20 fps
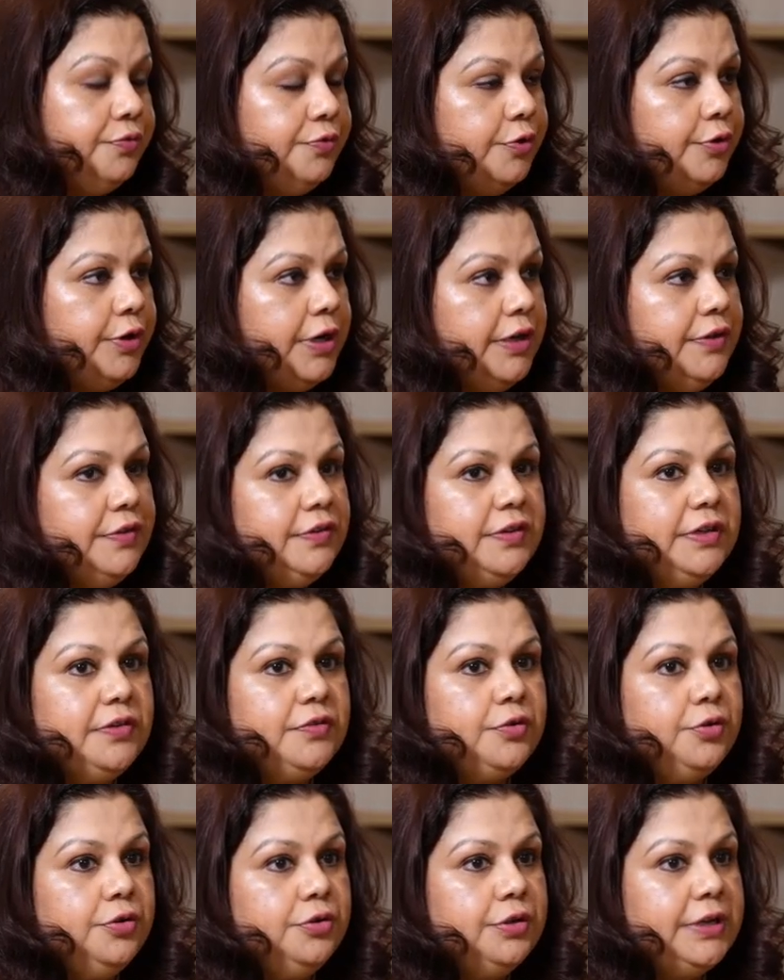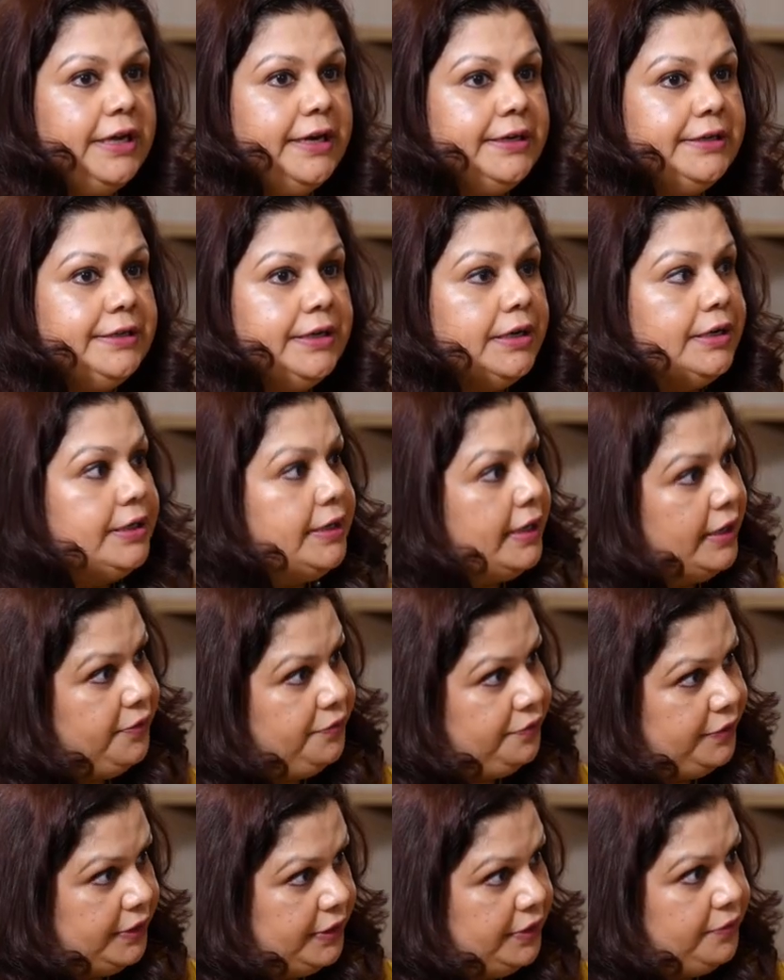So for us, it's going to get done
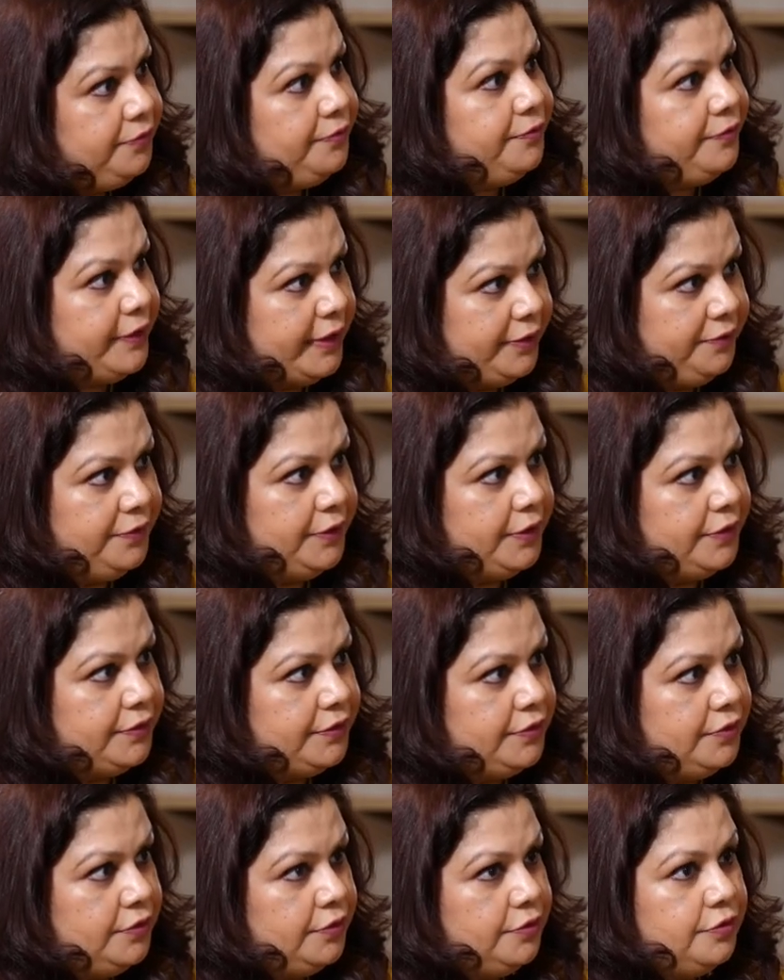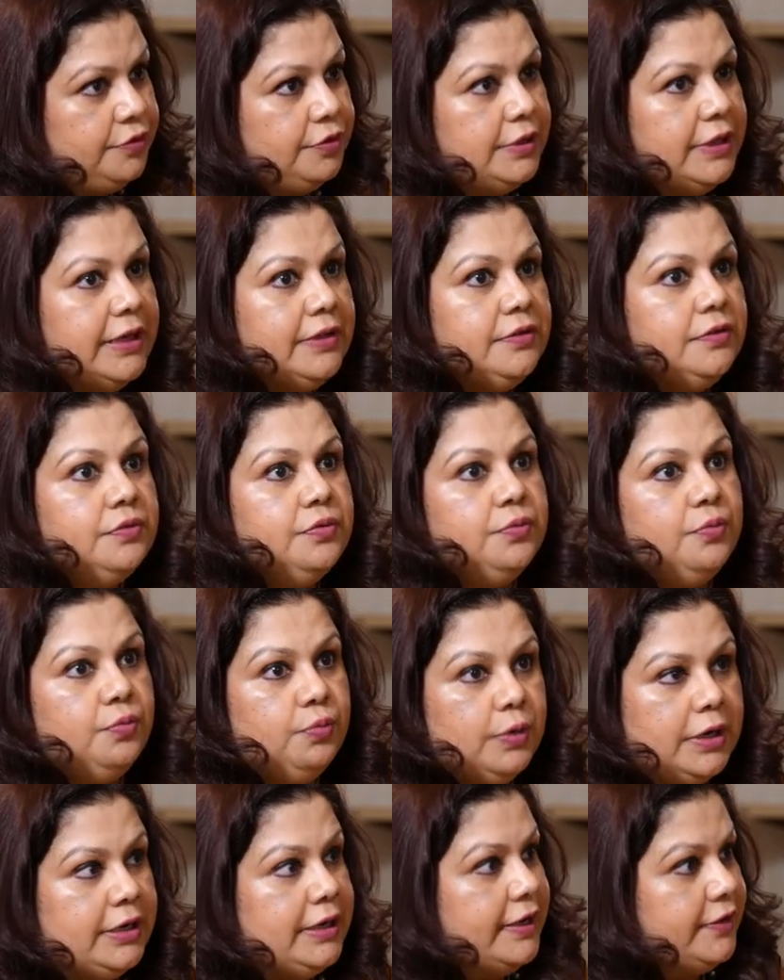every 5 years. So that's
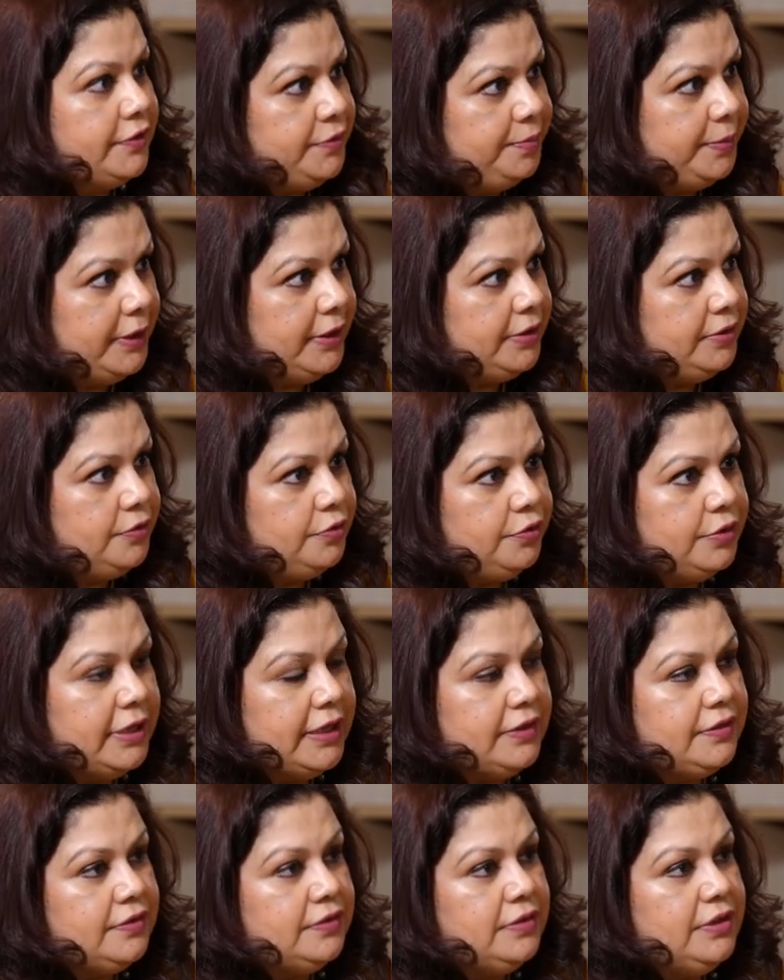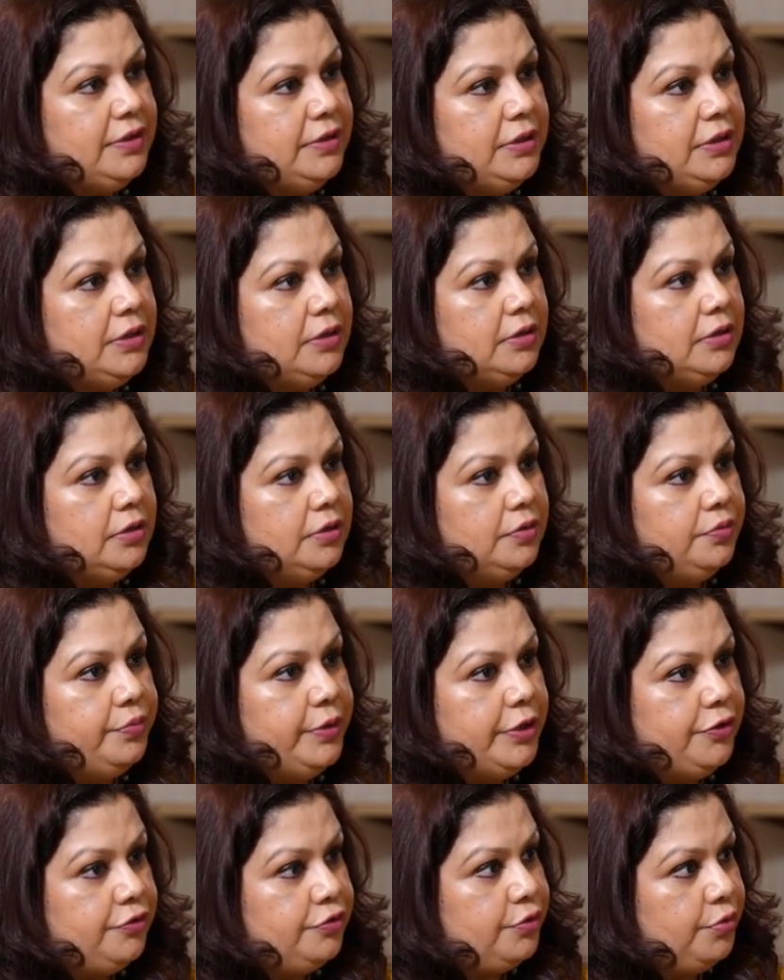one aspect. So that's the
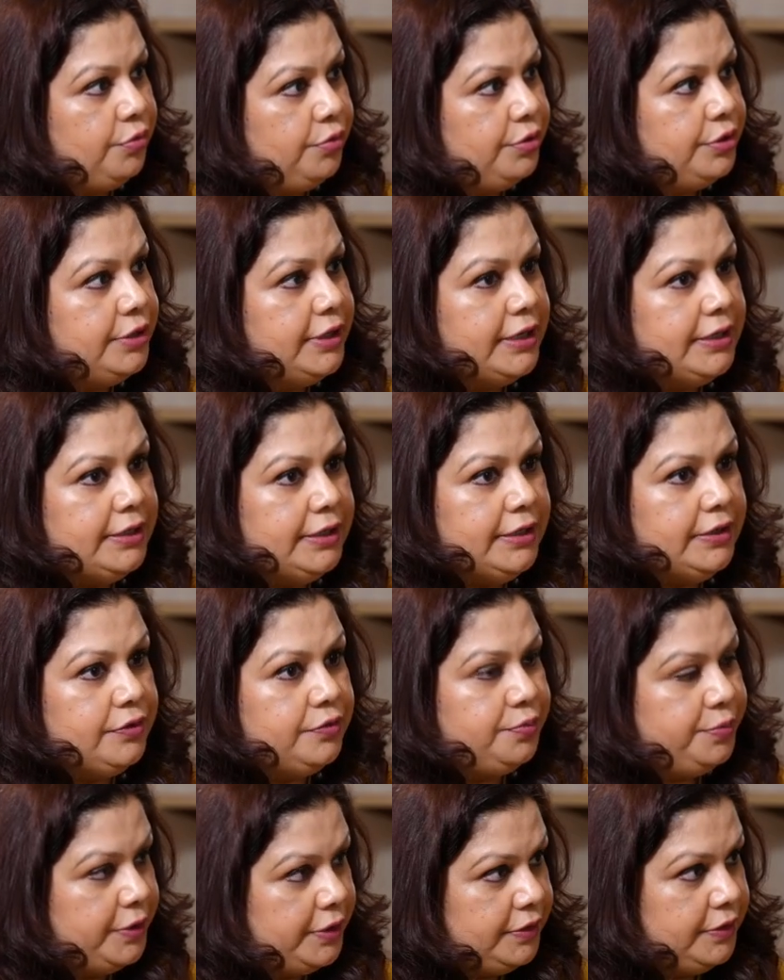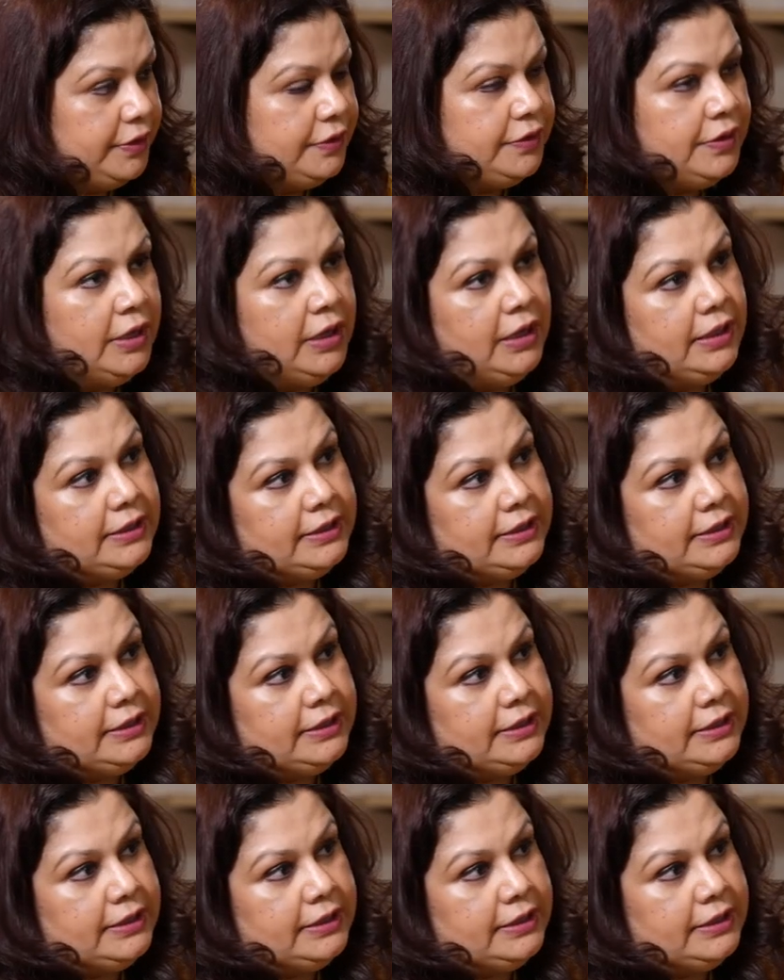wage code that deals with this.